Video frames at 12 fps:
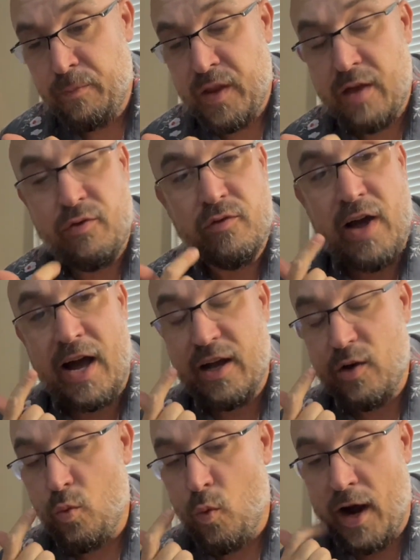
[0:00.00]
if you've
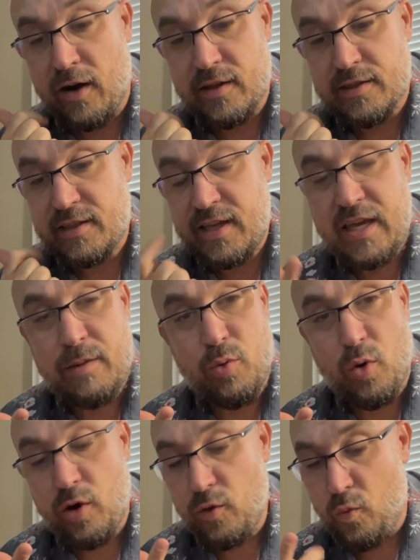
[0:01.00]
got wireless
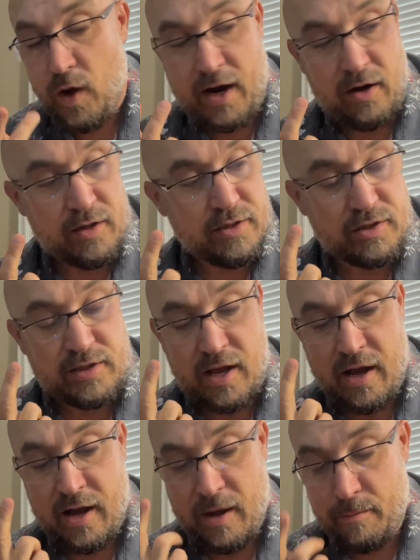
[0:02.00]
keyboard, wireless
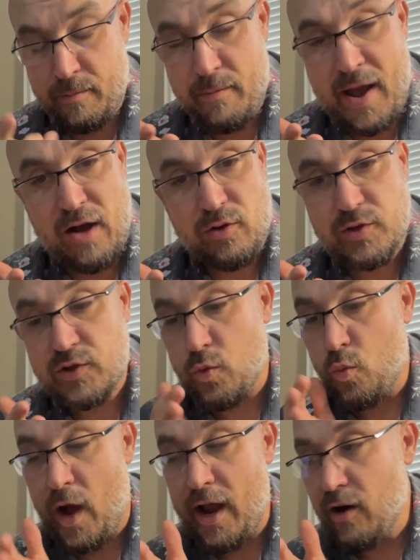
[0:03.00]
mouse,
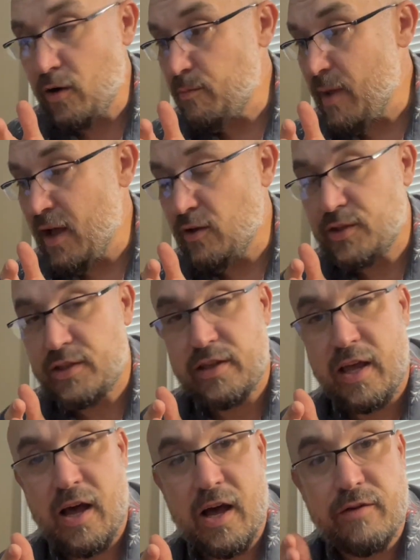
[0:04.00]
wired mouse,
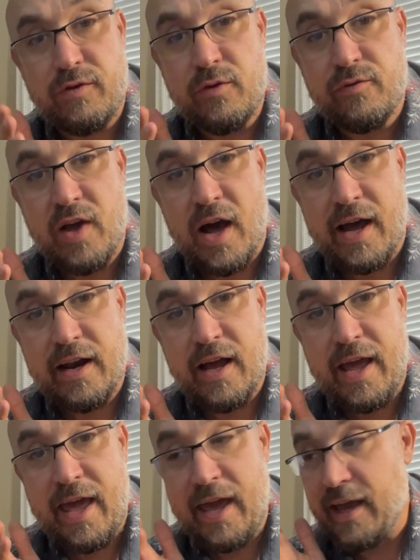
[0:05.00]
if you've got
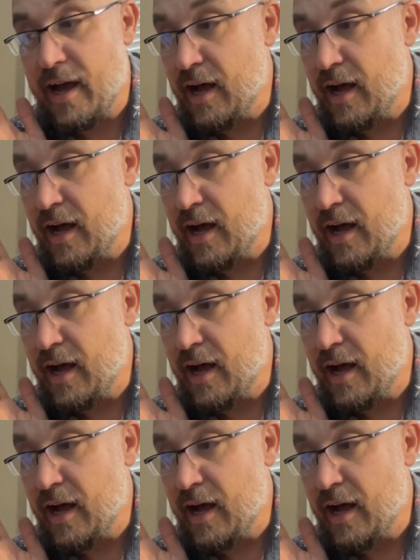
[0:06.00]
a